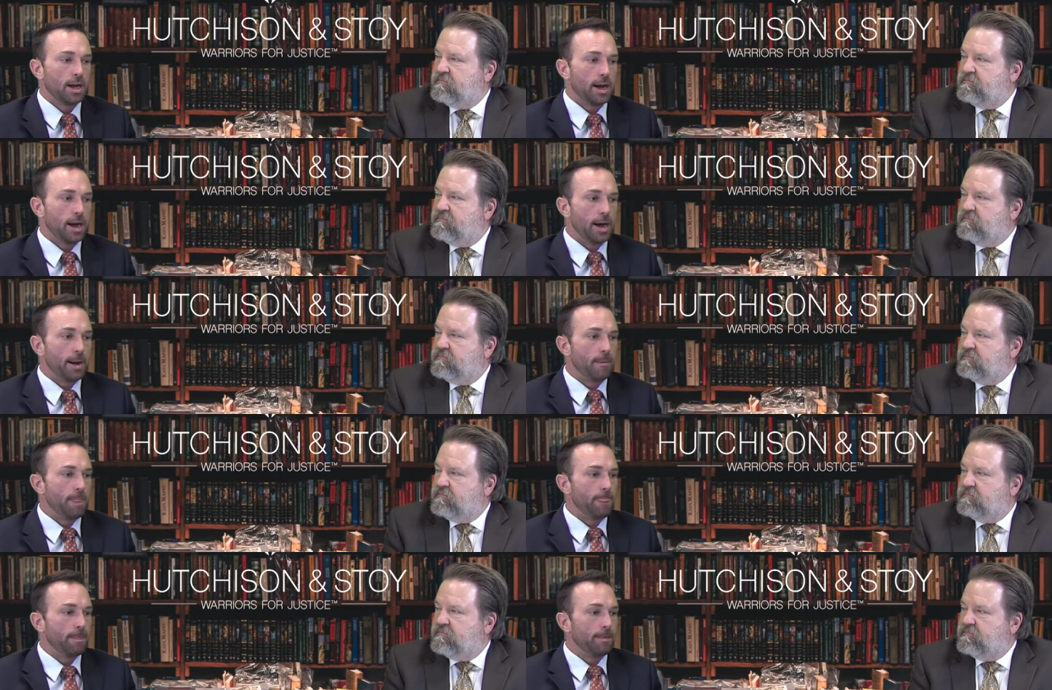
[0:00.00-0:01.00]

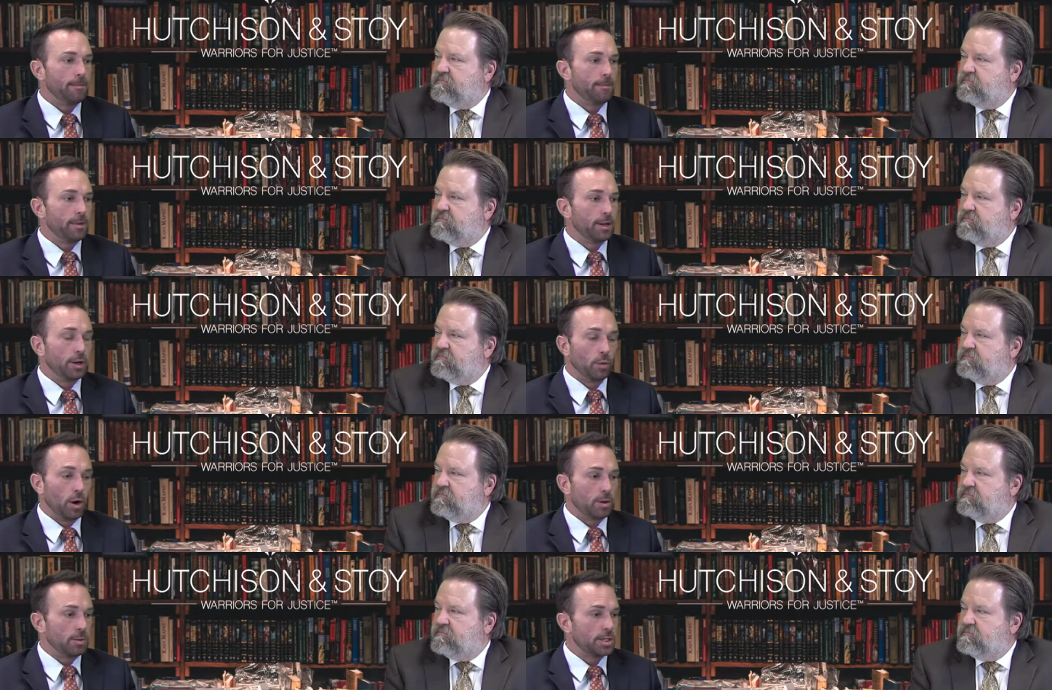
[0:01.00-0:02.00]
Speaker 1: Um, you're
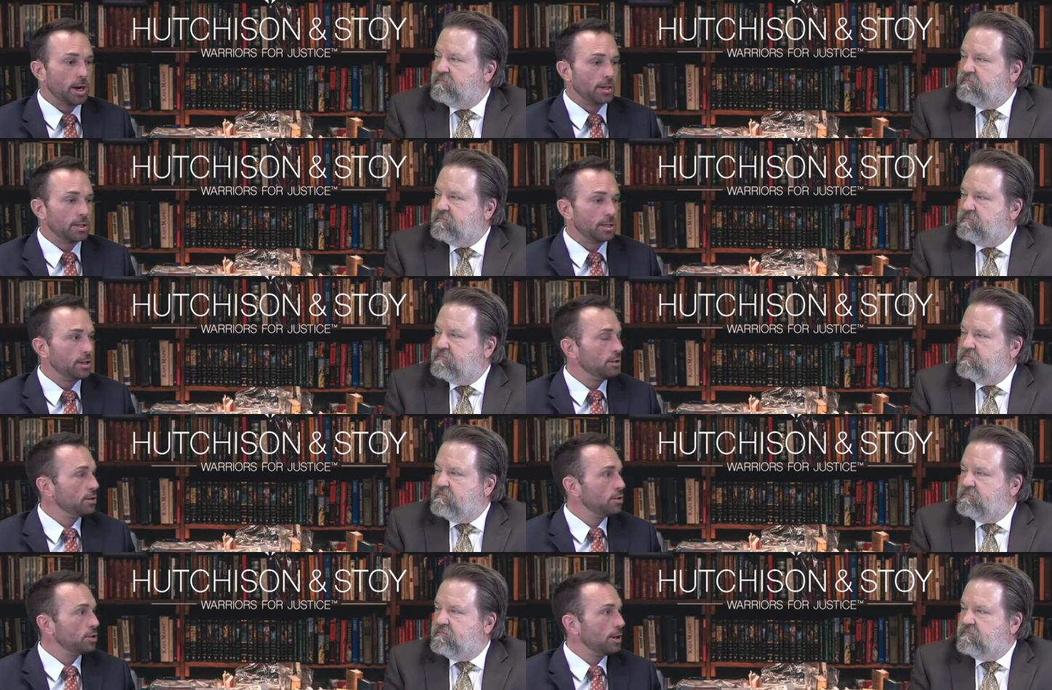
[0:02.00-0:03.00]
welcome to talk to the
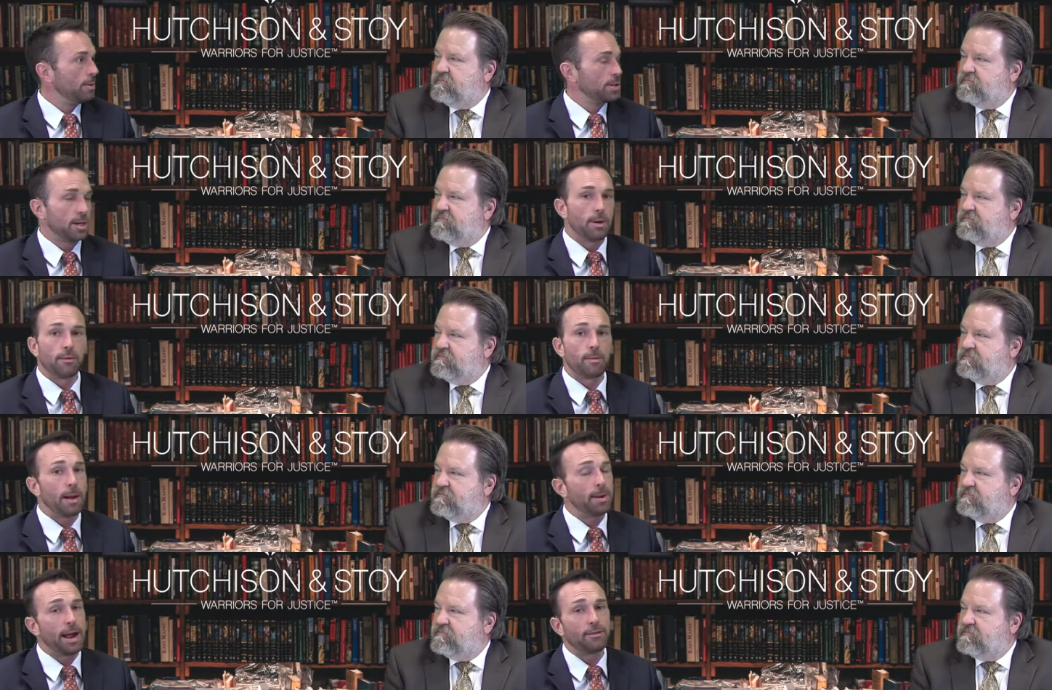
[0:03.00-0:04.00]
German. Some of them,
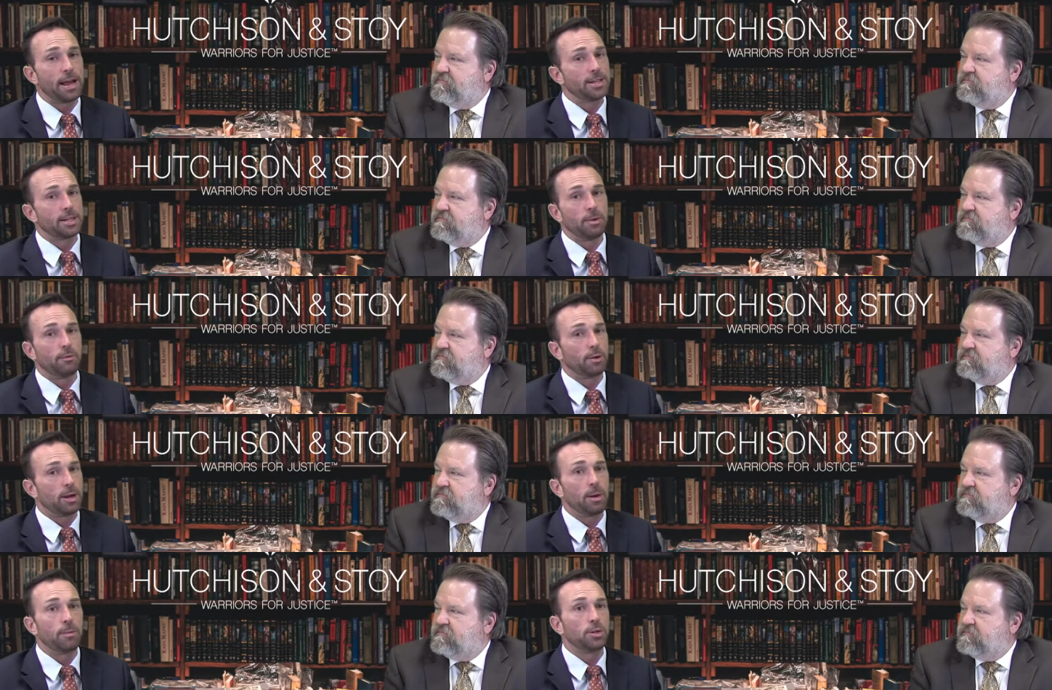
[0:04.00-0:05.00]
I mean, I've had some of them
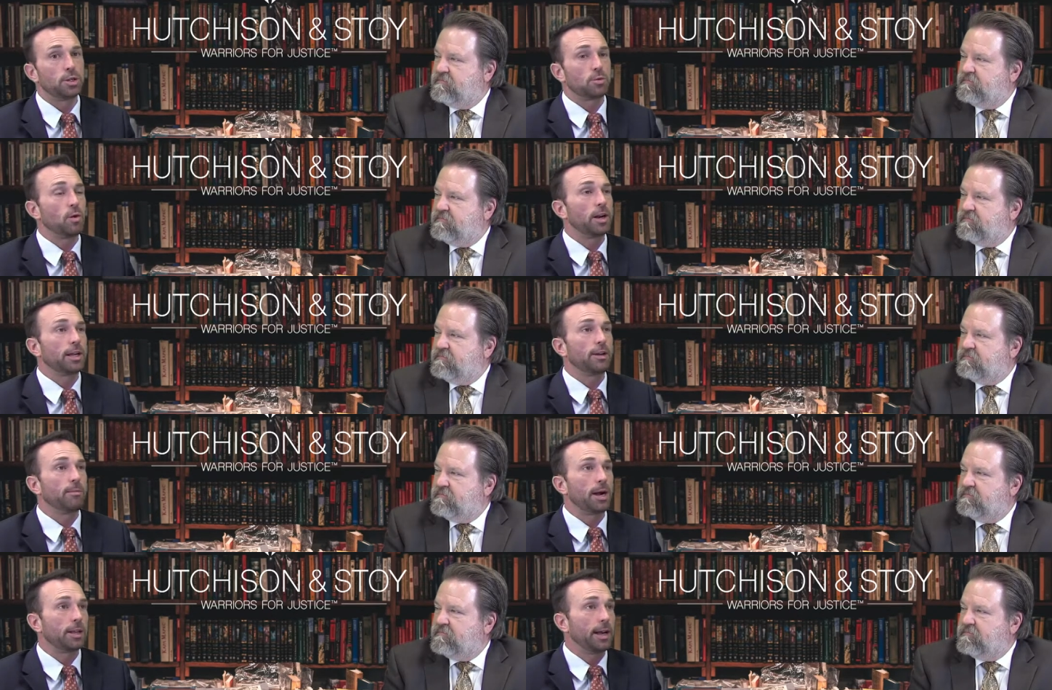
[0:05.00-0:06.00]
come up and just want to give
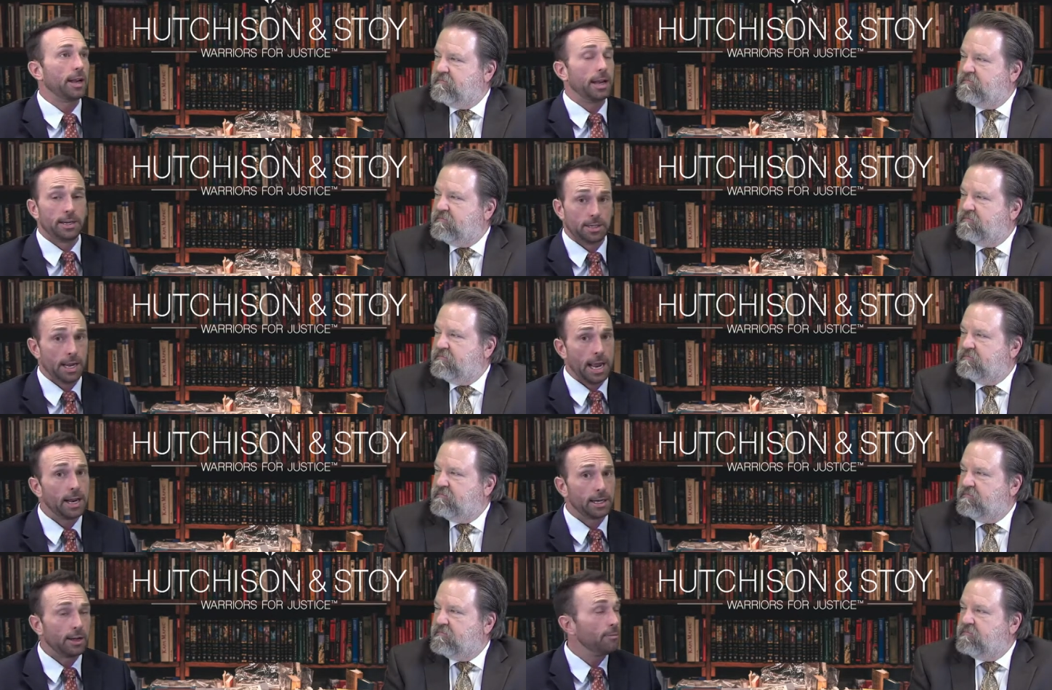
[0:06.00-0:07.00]
my client and,
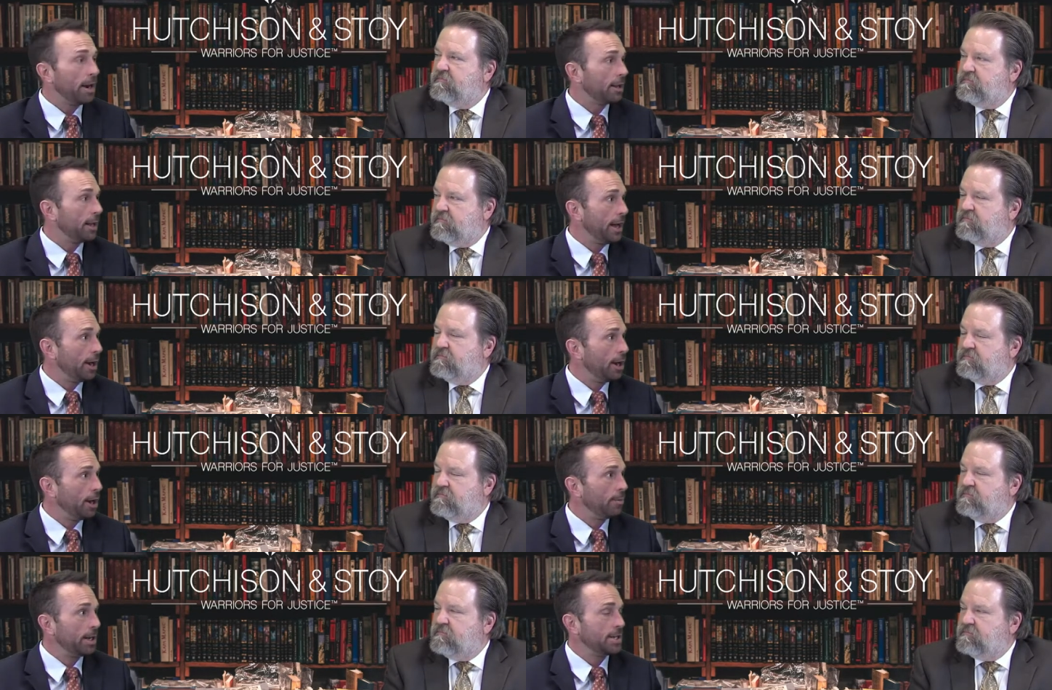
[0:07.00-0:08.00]
and give my client a
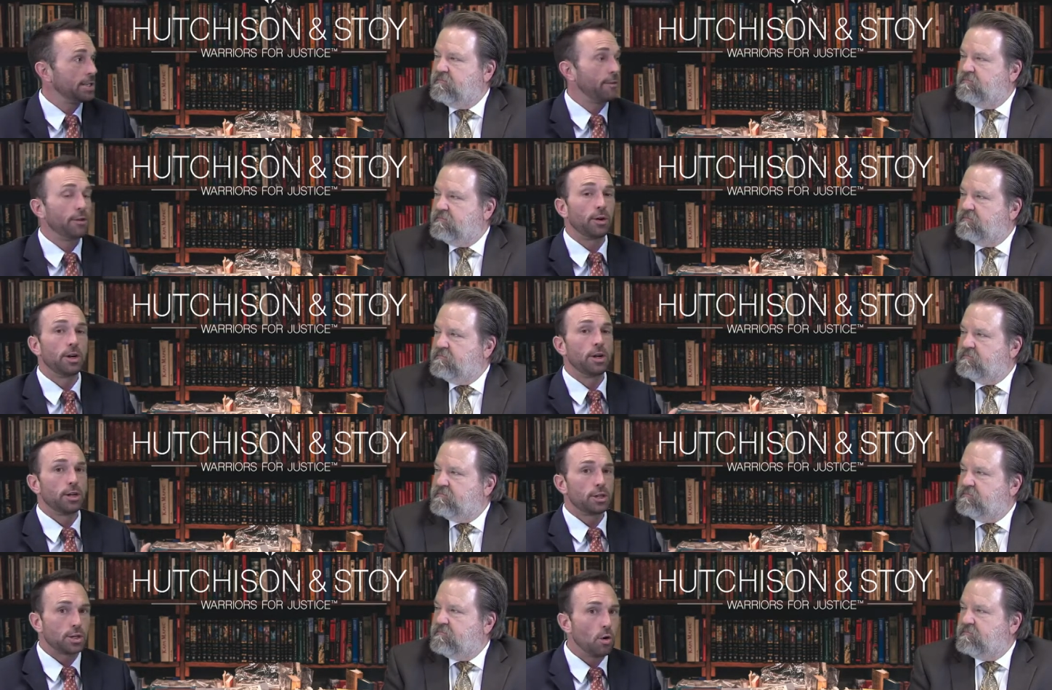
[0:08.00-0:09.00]
hug because they feel
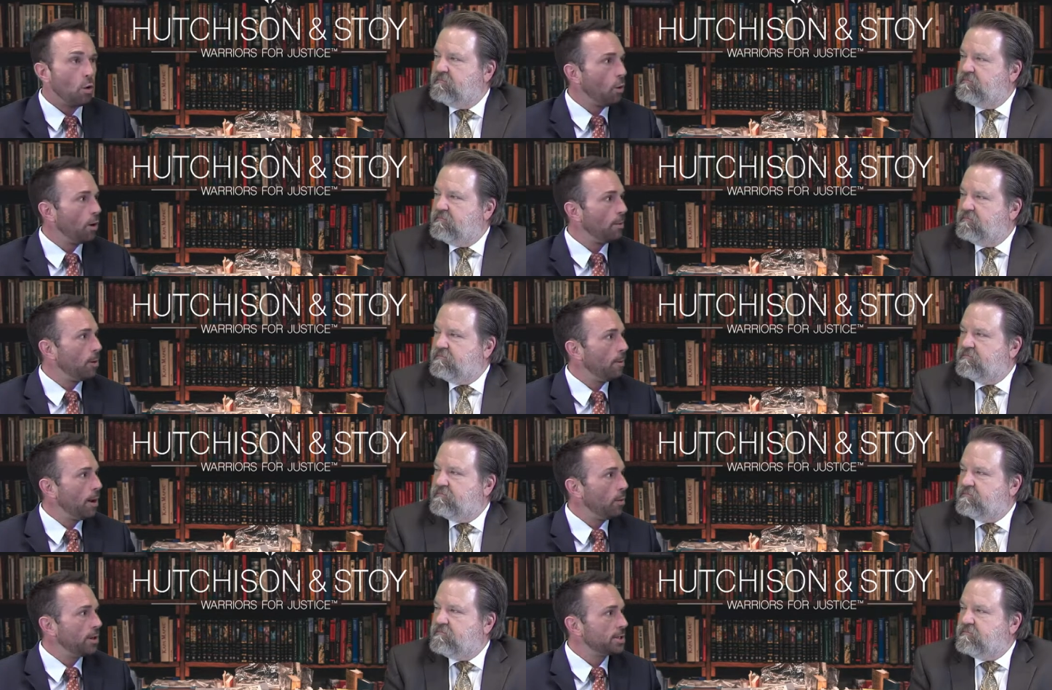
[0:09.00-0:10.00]
so horrible
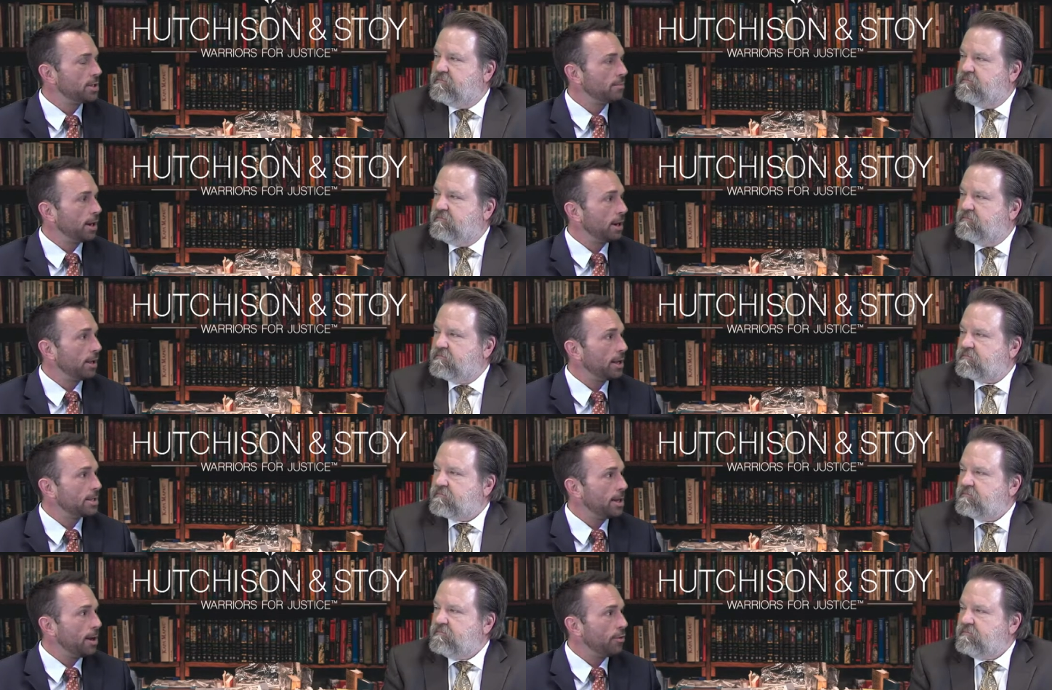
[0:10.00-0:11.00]
about what my
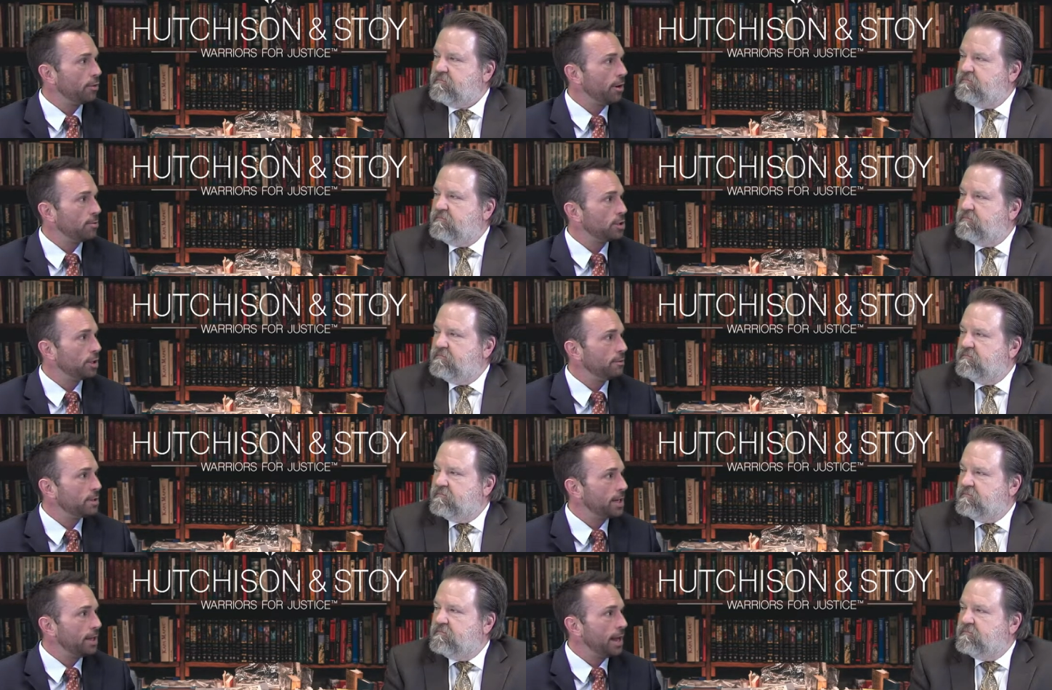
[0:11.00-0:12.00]
client's gone through. I'm sure you've seen